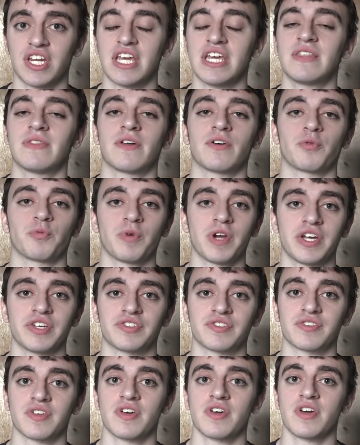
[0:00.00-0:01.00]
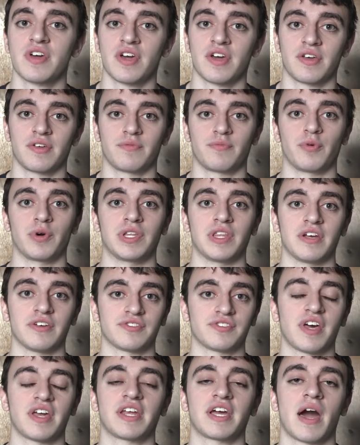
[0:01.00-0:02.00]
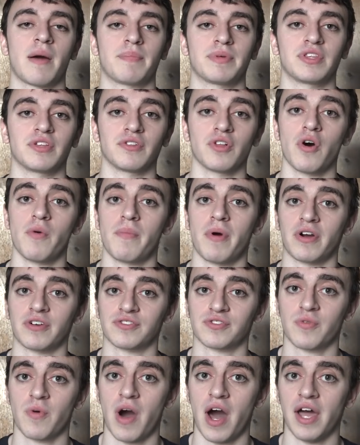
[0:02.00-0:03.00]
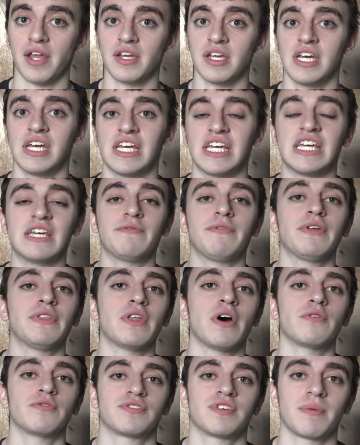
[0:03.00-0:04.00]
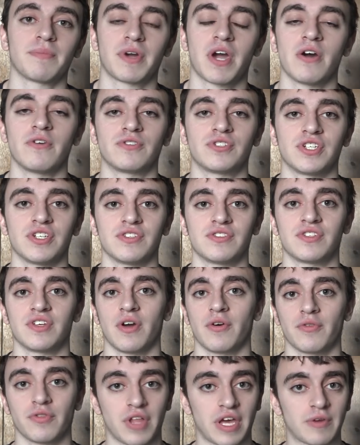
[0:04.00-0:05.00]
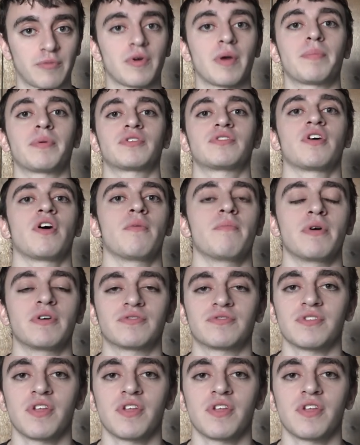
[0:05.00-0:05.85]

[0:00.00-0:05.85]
in their wrist when they're setting up in the low bar squat. Even though some coaches, you know, like Ripito most